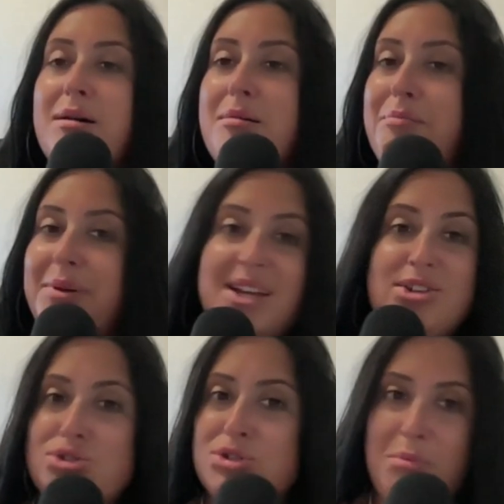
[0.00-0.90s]
but
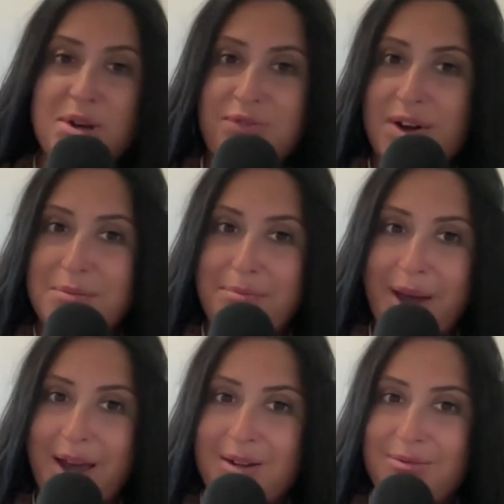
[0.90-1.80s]
it's so much fun to
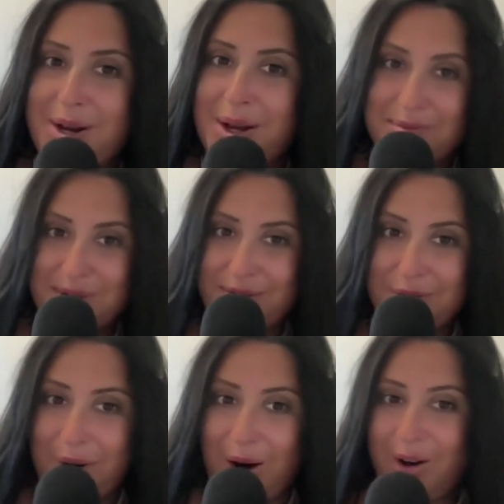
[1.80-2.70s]
bet when it comes to
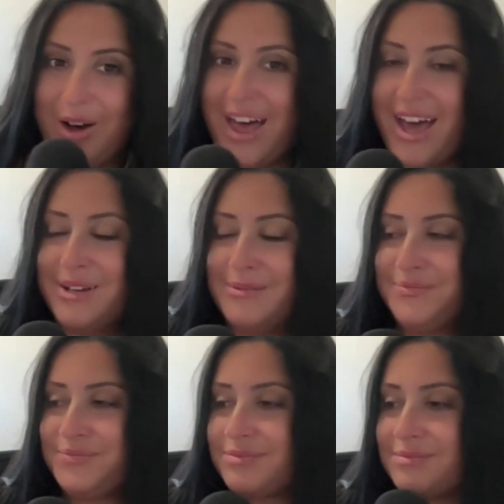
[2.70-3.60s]
football. And
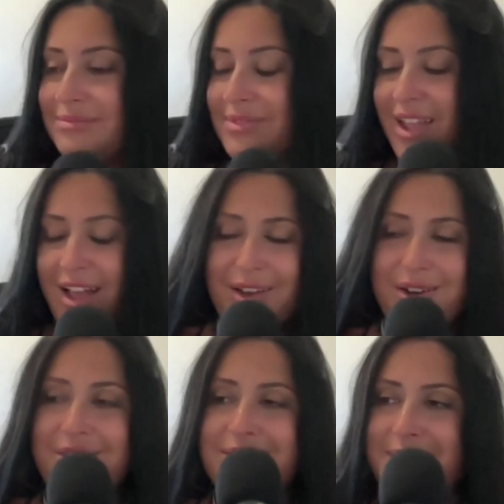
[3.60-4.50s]
I
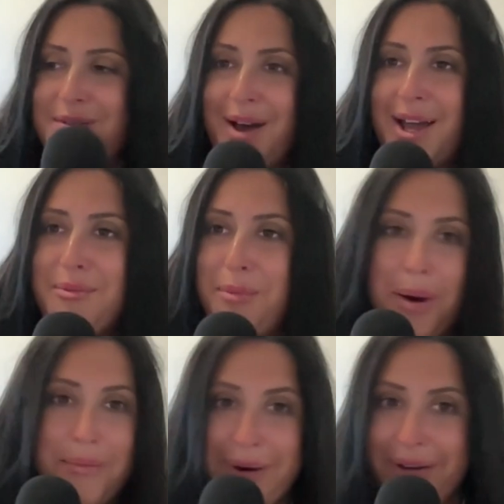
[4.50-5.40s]
can list you my
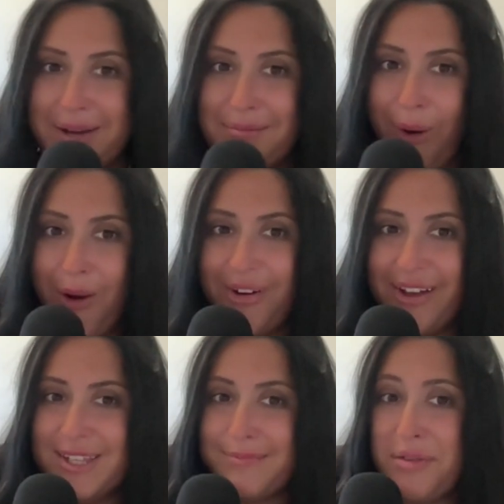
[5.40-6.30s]
1 million
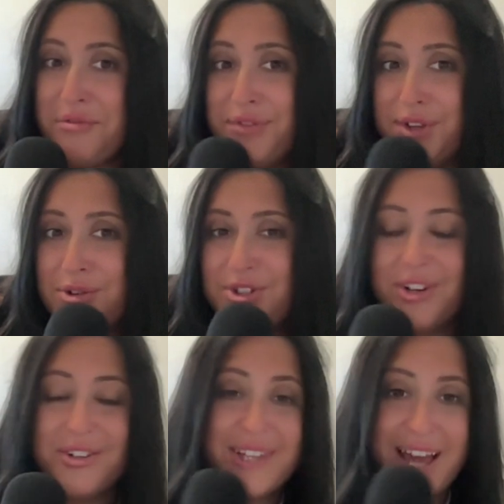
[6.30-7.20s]
parlays, my
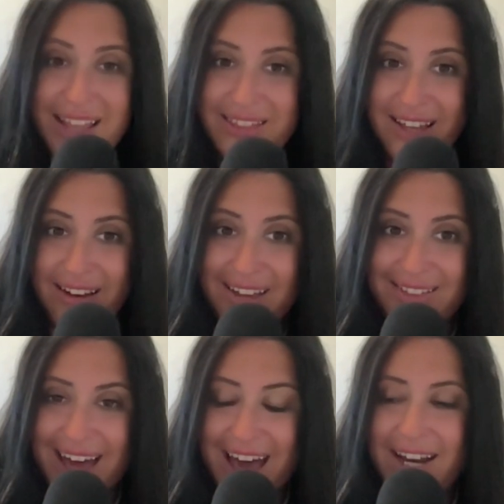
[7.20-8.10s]
futures, anything like
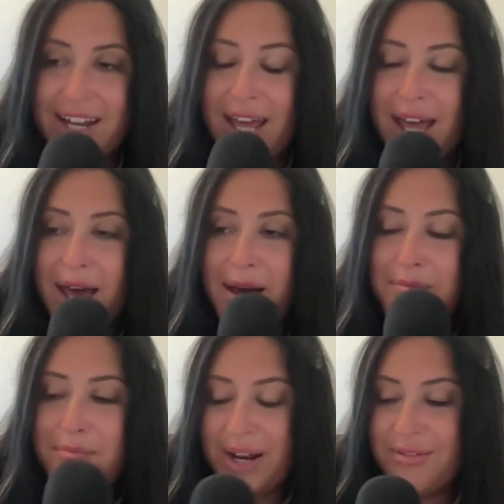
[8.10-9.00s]
that.
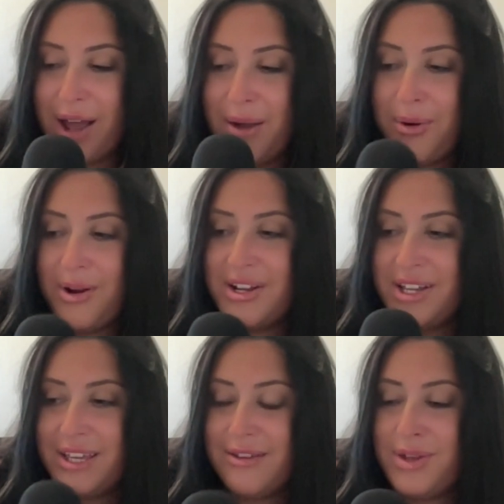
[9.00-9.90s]
But if I were to
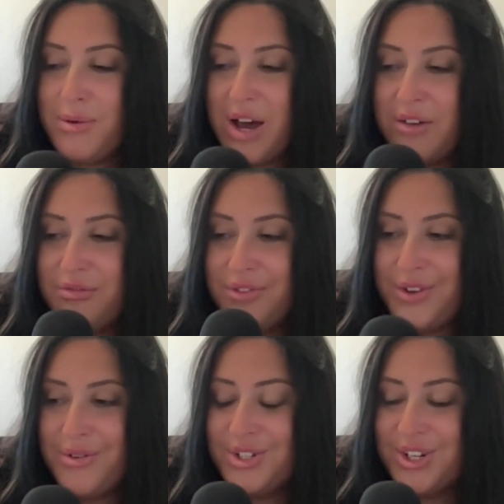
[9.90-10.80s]
give you a
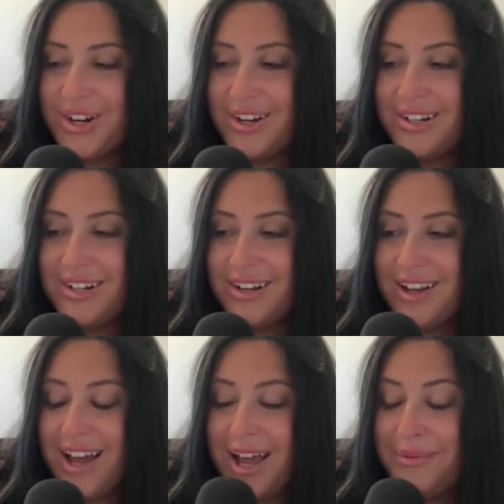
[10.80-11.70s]
future,
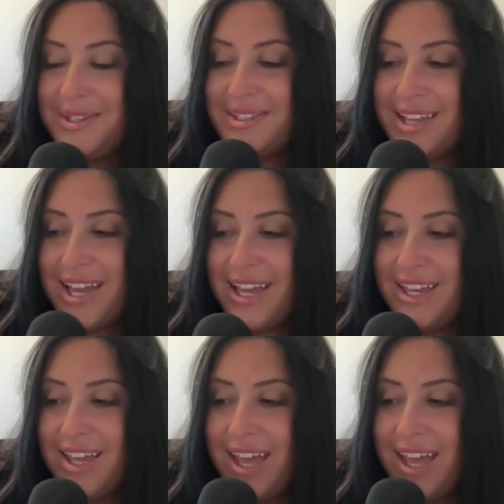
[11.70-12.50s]
I would say